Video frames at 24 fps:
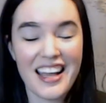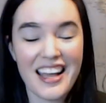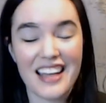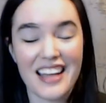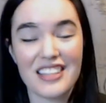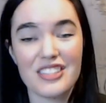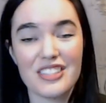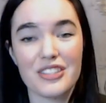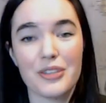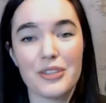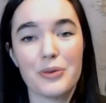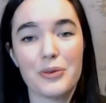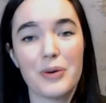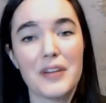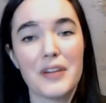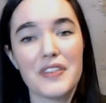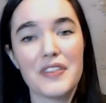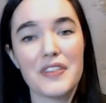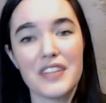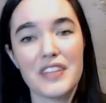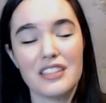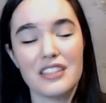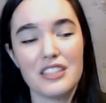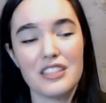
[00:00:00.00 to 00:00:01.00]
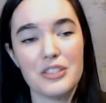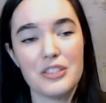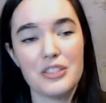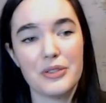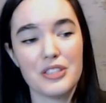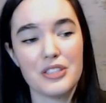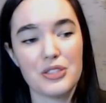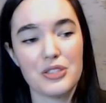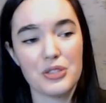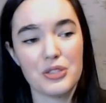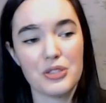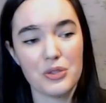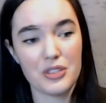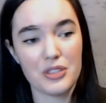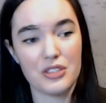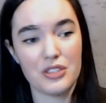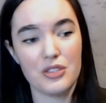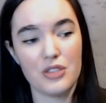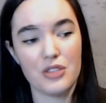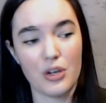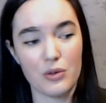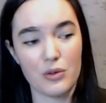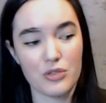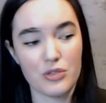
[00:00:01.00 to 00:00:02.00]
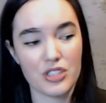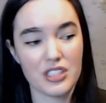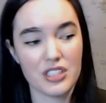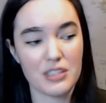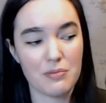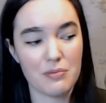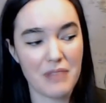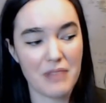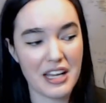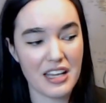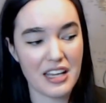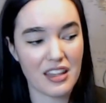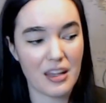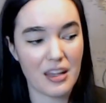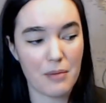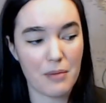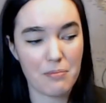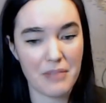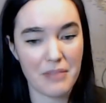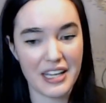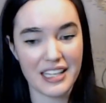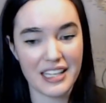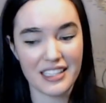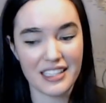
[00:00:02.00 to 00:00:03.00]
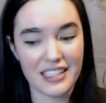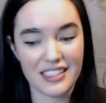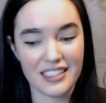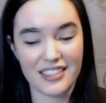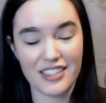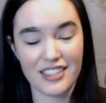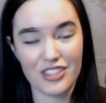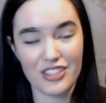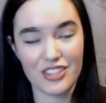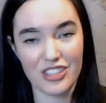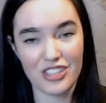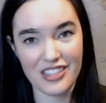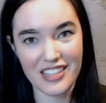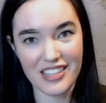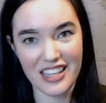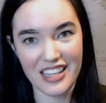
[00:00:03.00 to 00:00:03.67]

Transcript: And so one thing that you can do is, just make them make decisions.